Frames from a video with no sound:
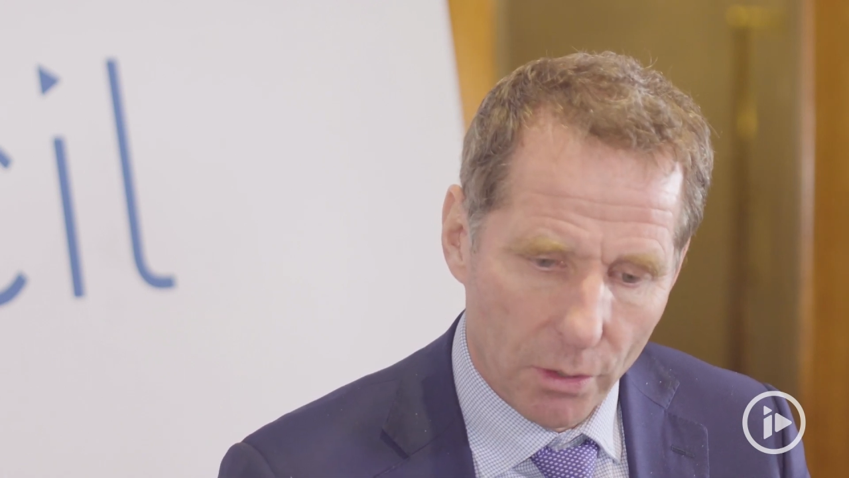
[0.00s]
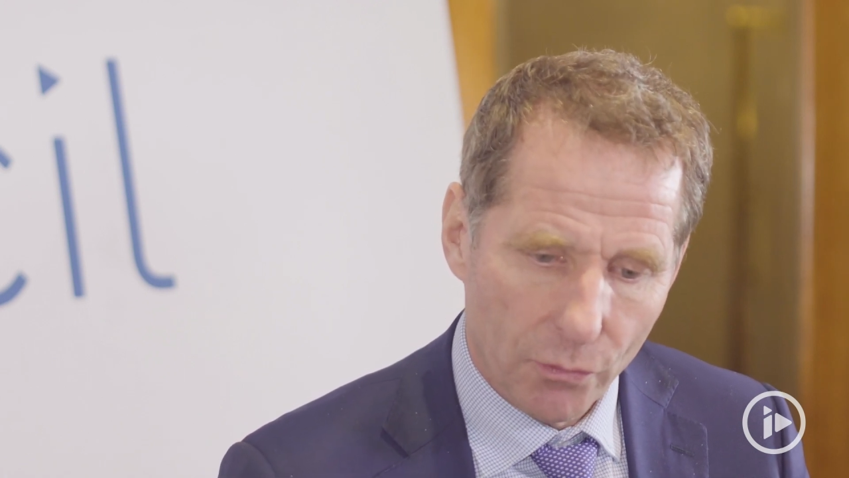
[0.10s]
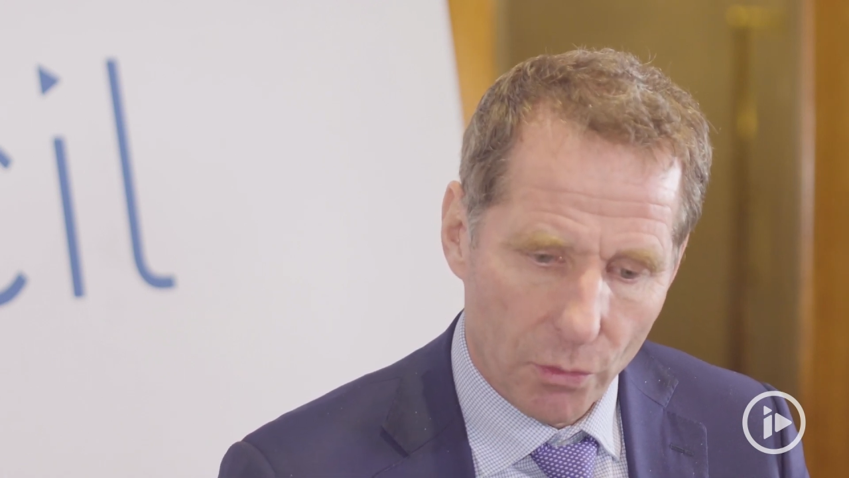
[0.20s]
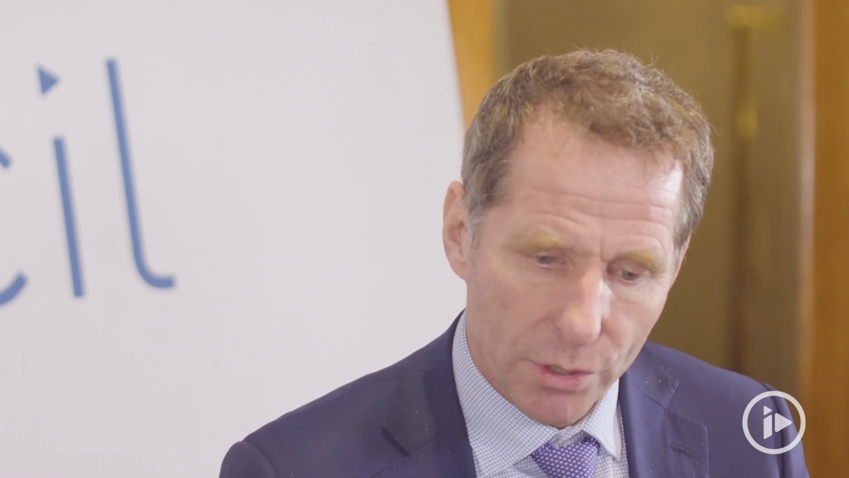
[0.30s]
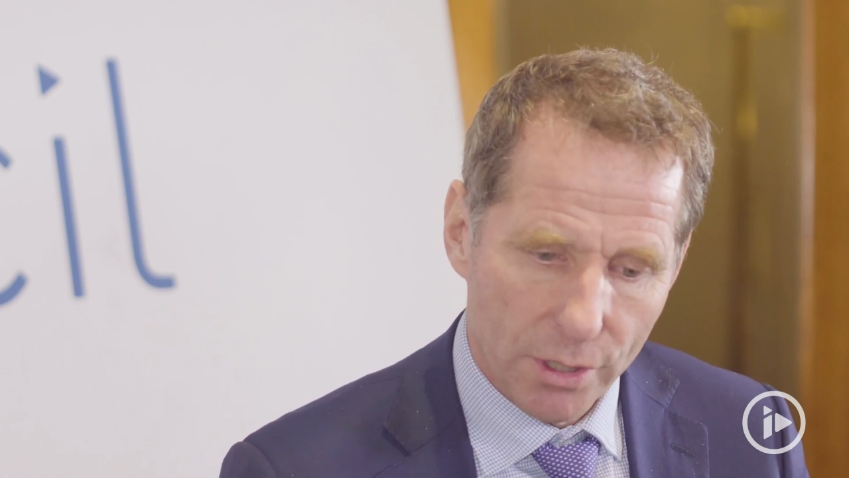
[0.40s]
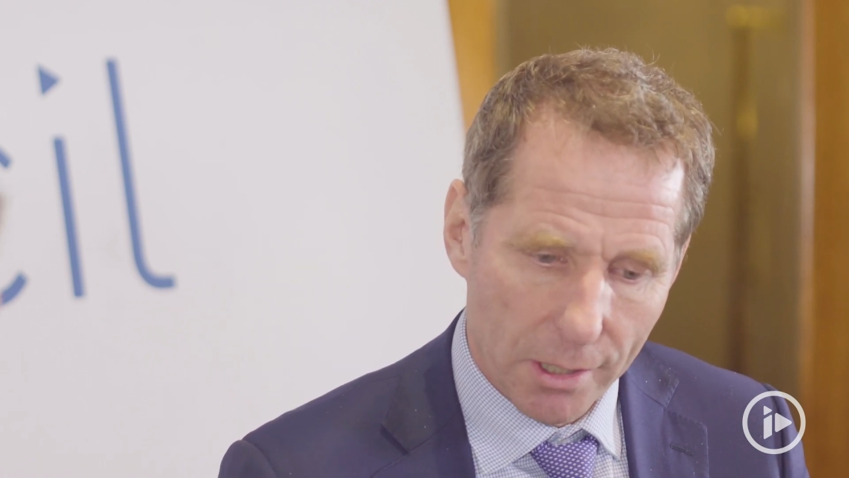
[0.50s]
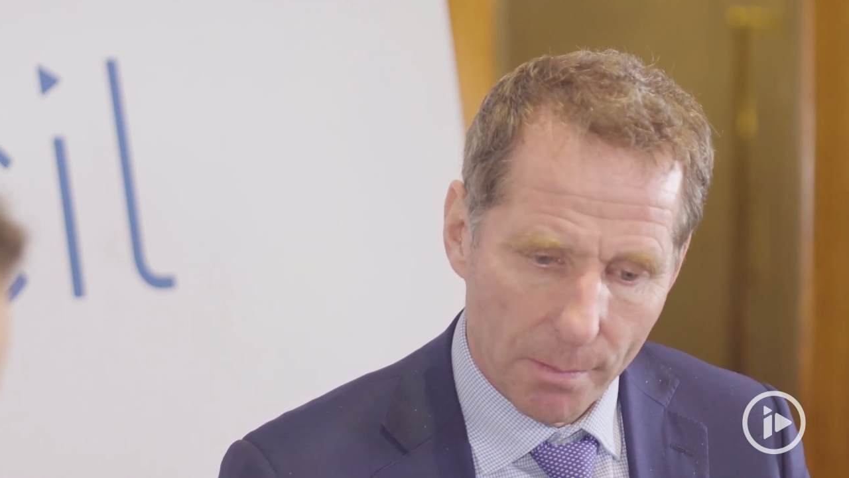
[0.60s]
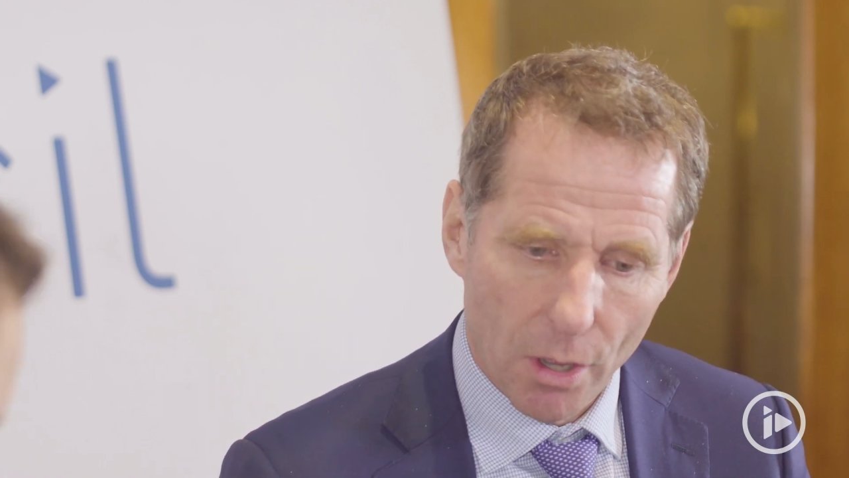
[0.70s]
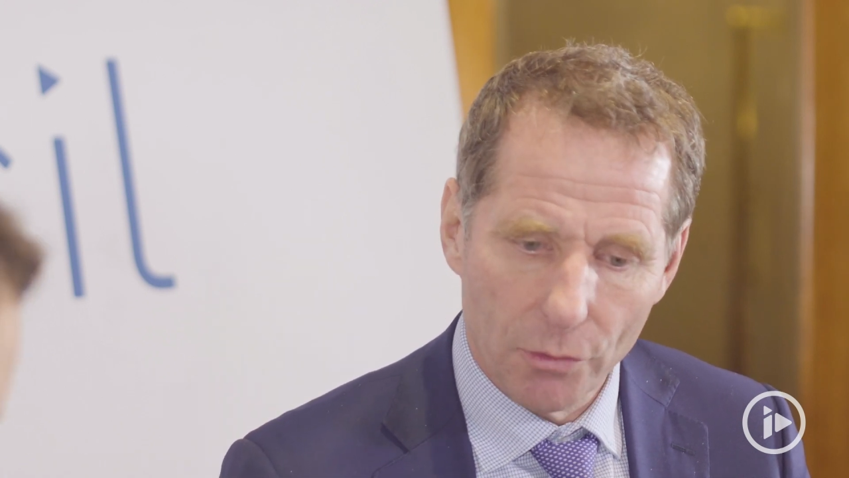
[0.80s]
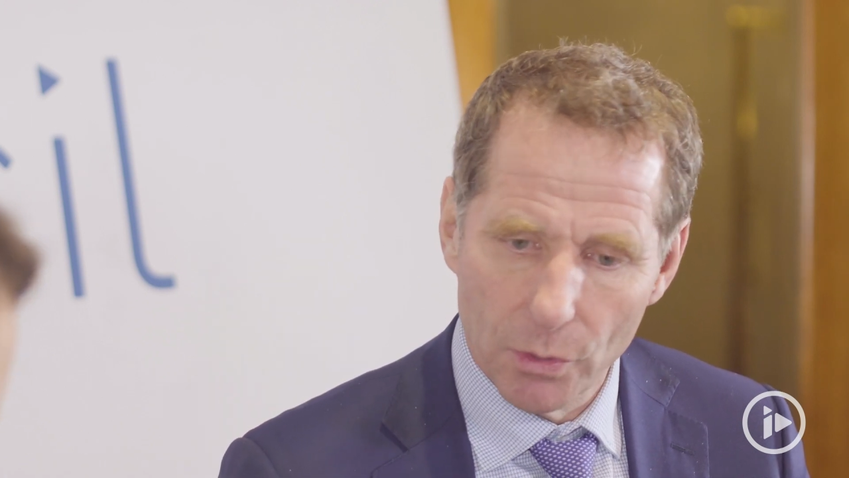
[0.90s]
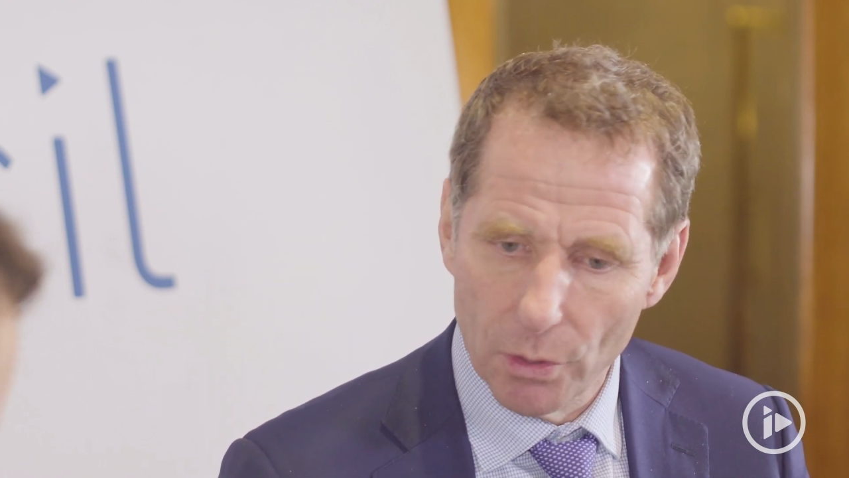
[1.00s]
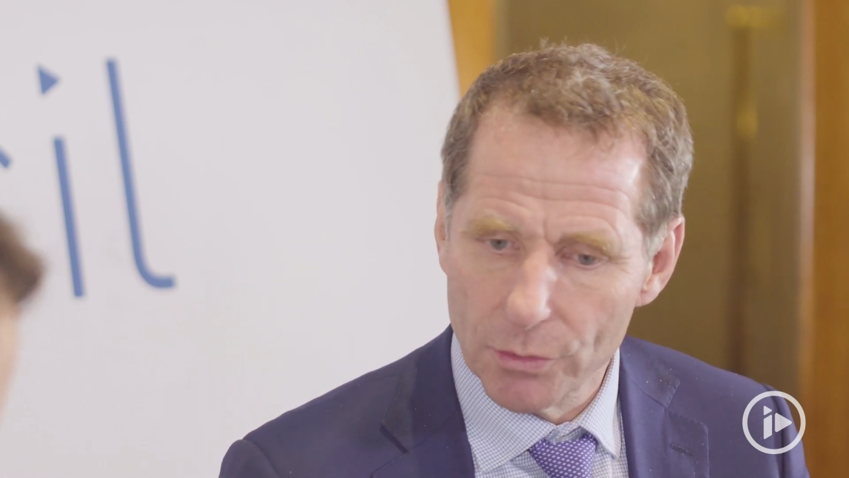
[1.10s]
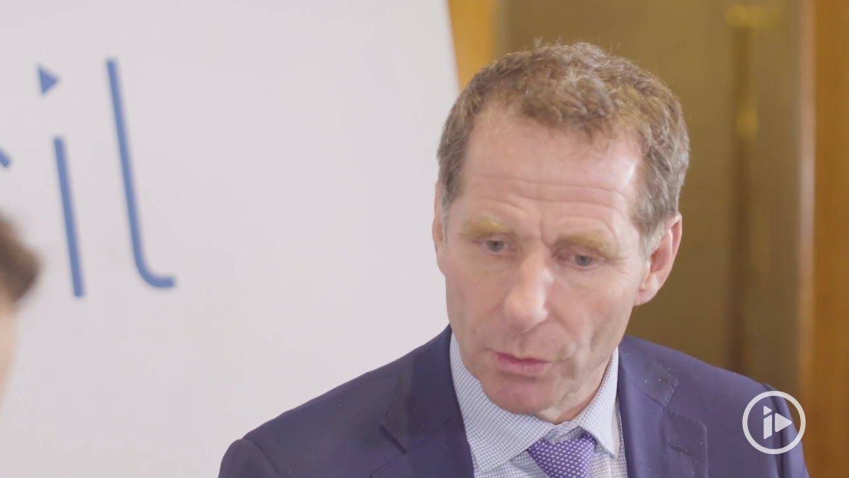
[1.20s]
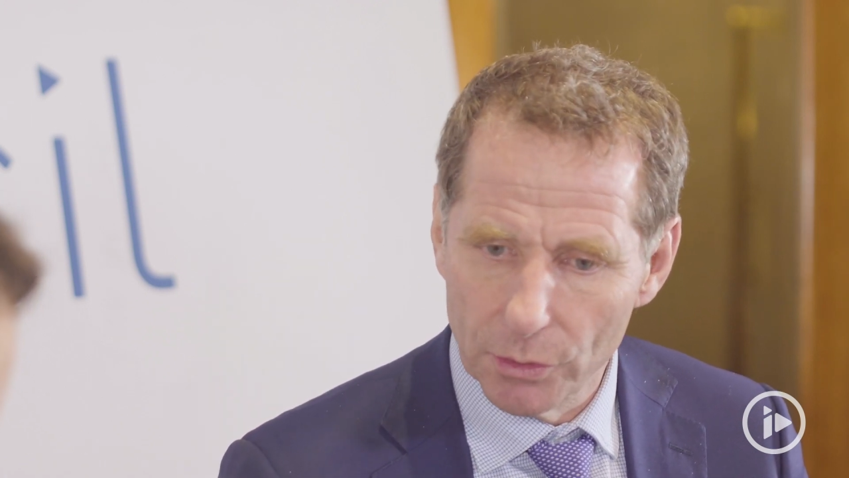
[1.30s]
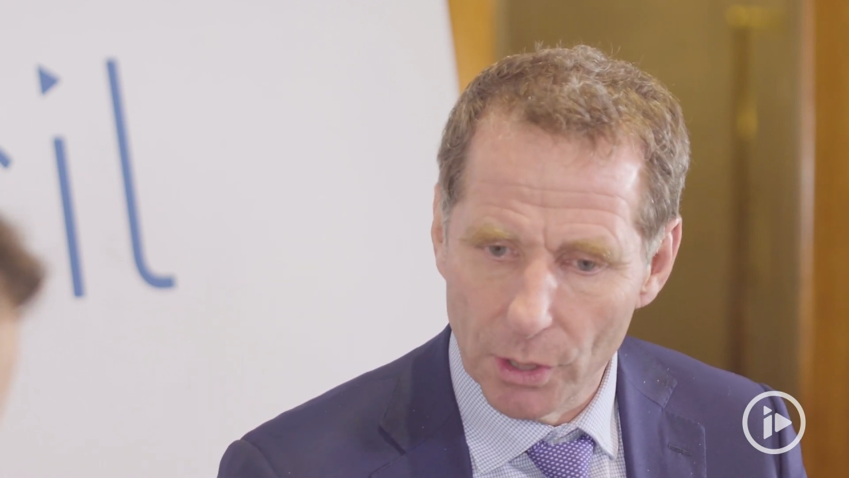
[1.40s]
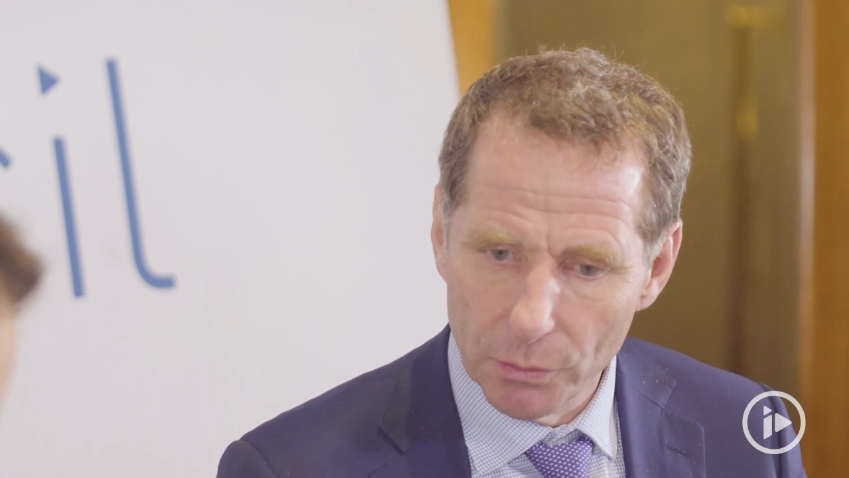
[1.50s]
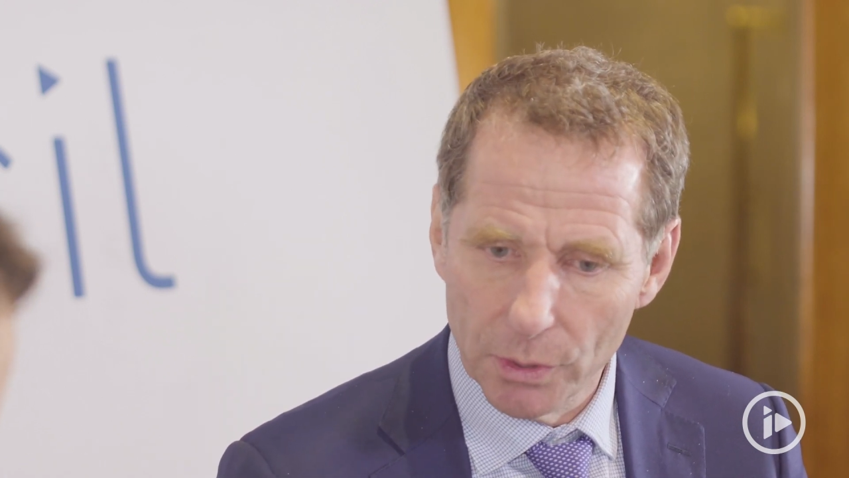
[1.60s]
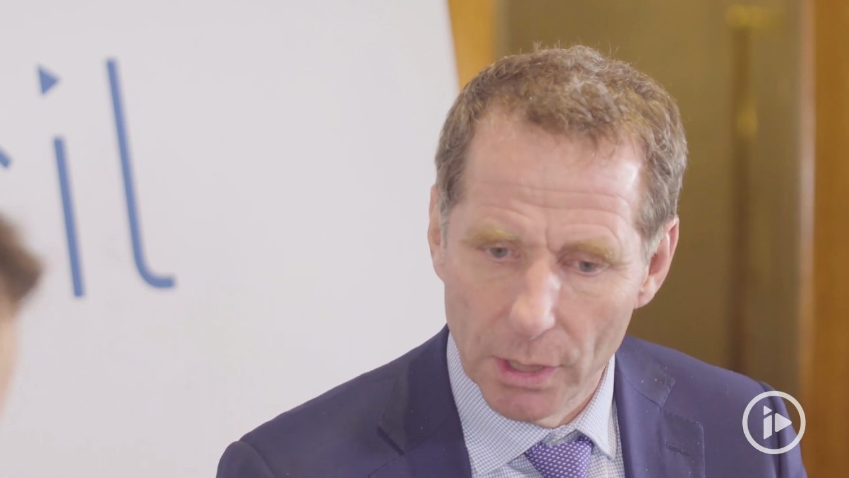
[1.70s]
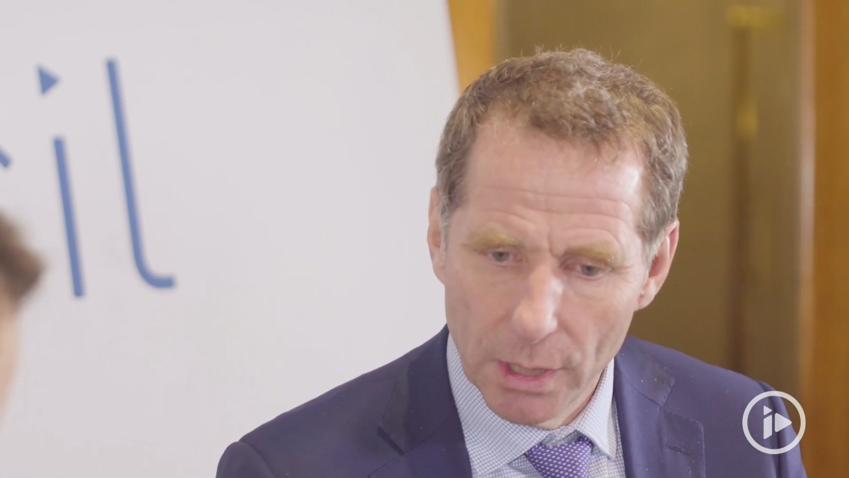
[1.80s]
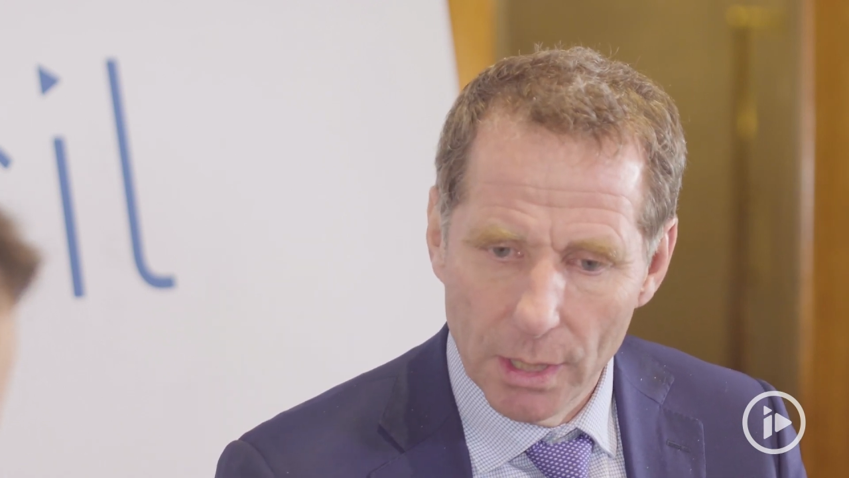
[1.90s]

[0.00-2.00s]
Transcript: Of course, the demand will also go down.